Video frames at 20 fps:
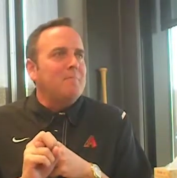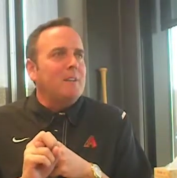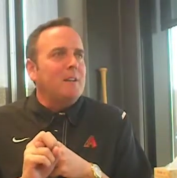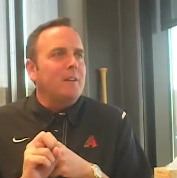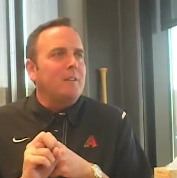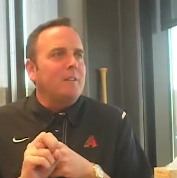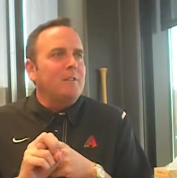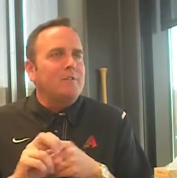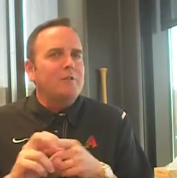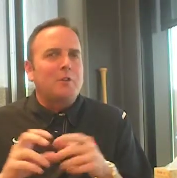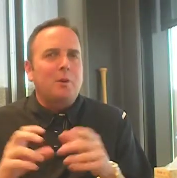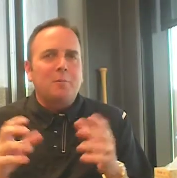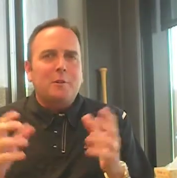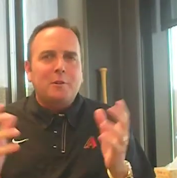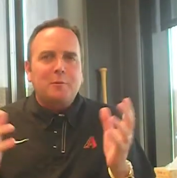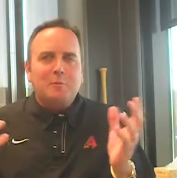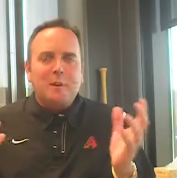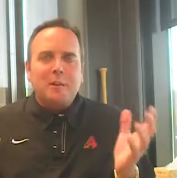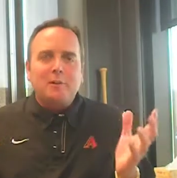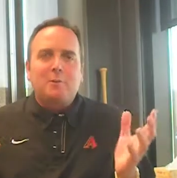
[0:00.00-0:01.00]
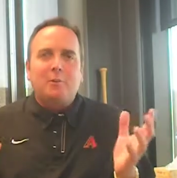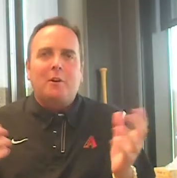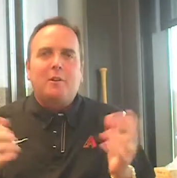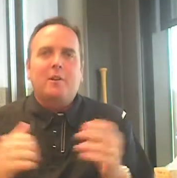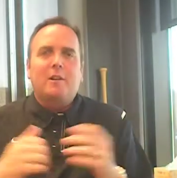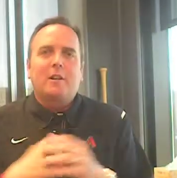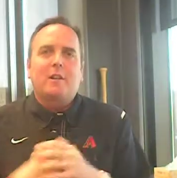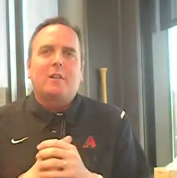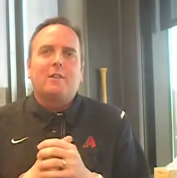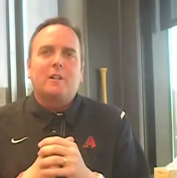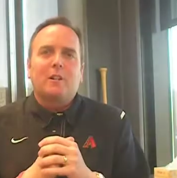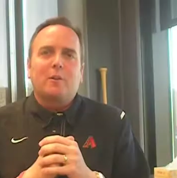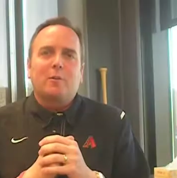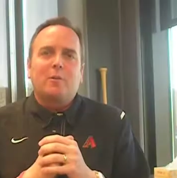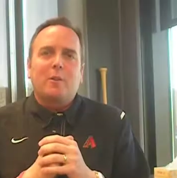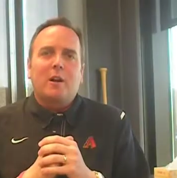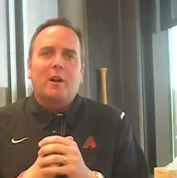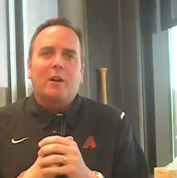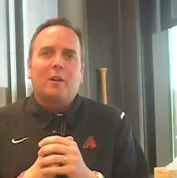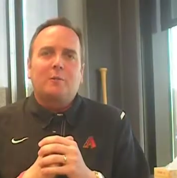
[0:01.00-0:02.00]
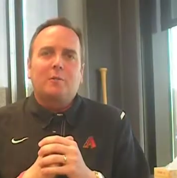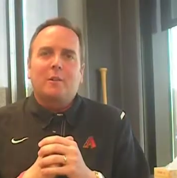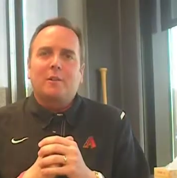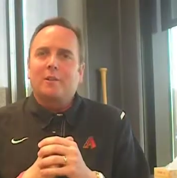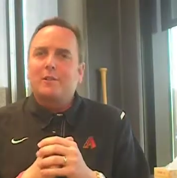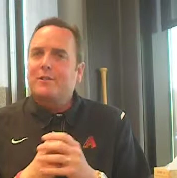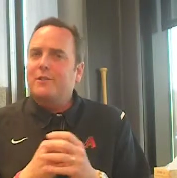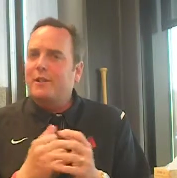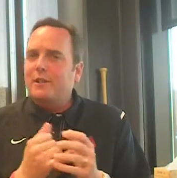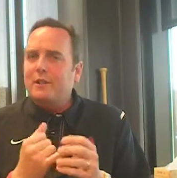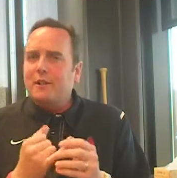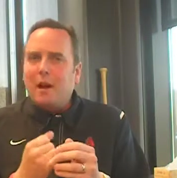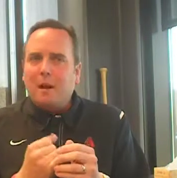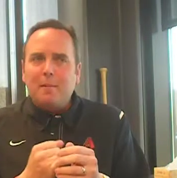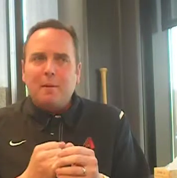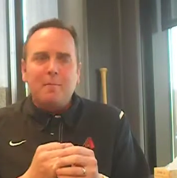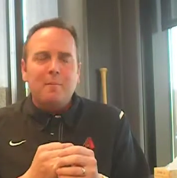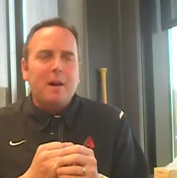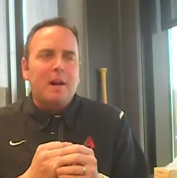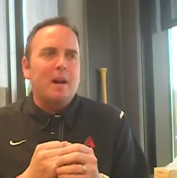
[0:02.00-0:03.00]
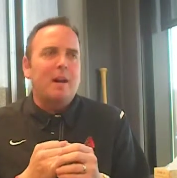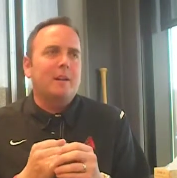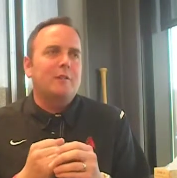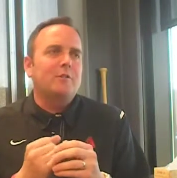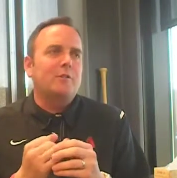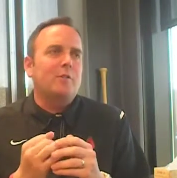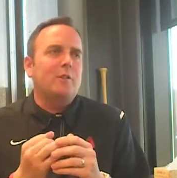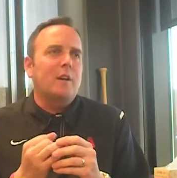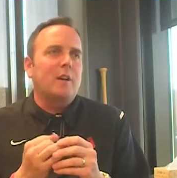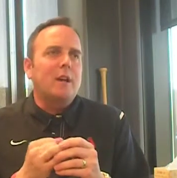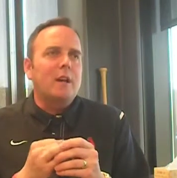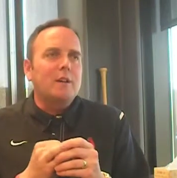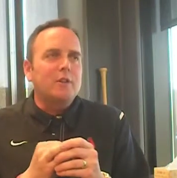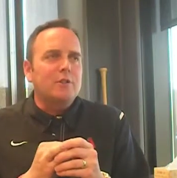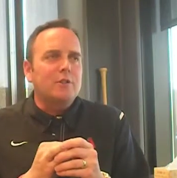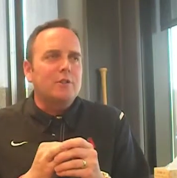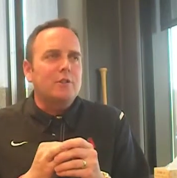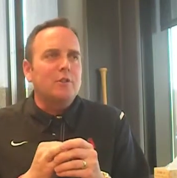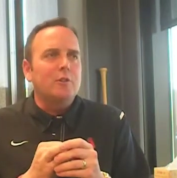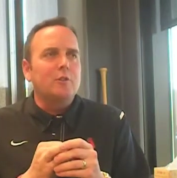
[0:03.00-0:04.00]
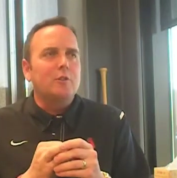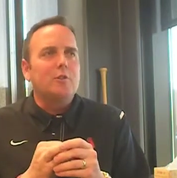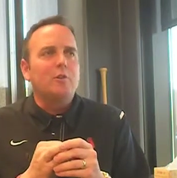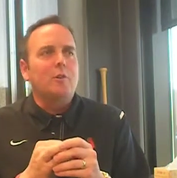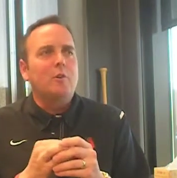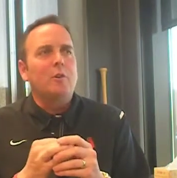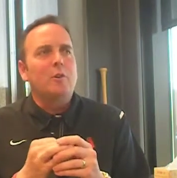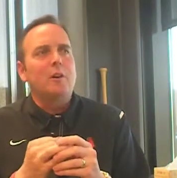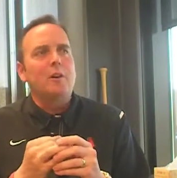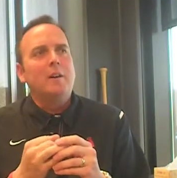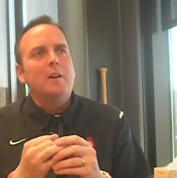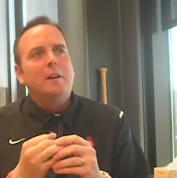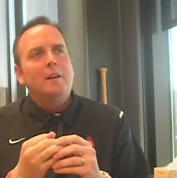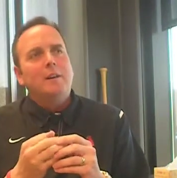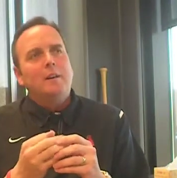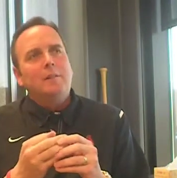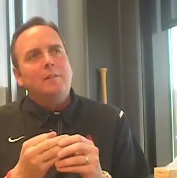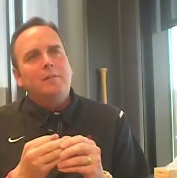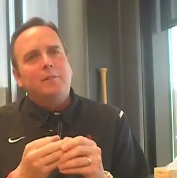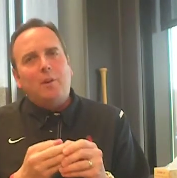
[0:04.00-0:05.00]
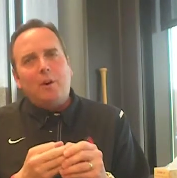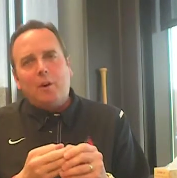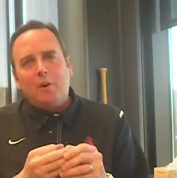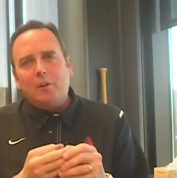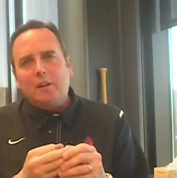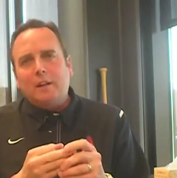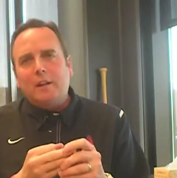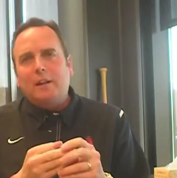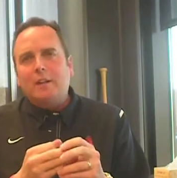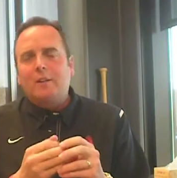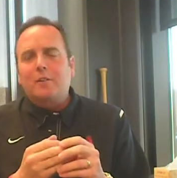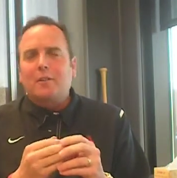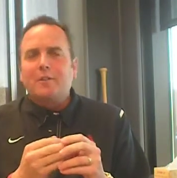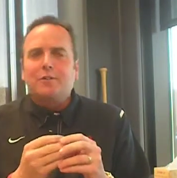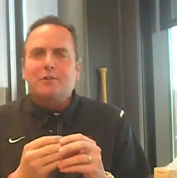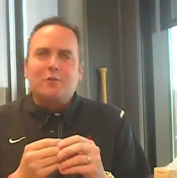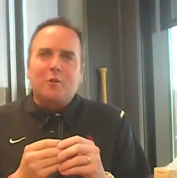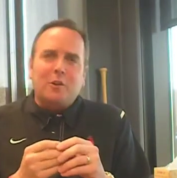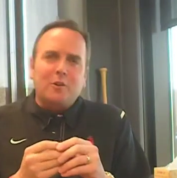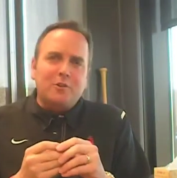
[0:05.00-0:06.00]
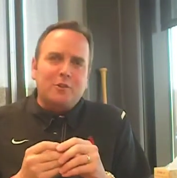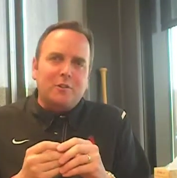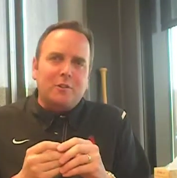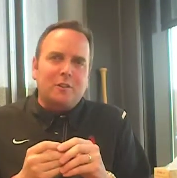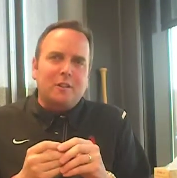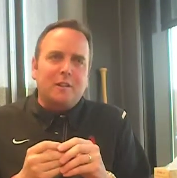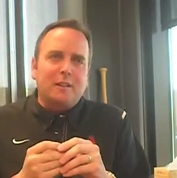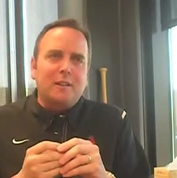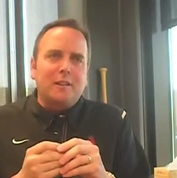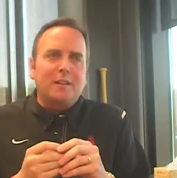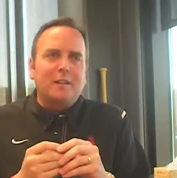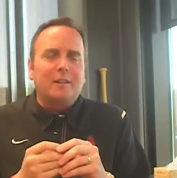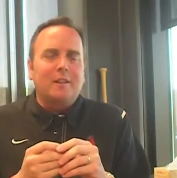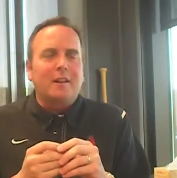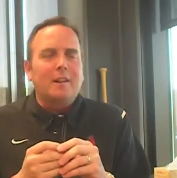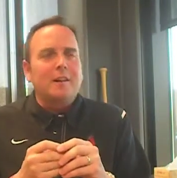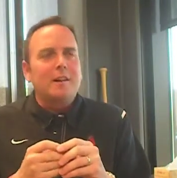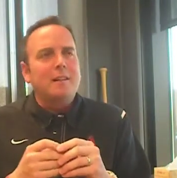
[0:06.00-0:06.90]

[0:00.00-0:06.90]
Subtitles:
You know, there's so much baseball here year-round, whether it's the Diamondbacks or ASU or Fall League or Instructional League.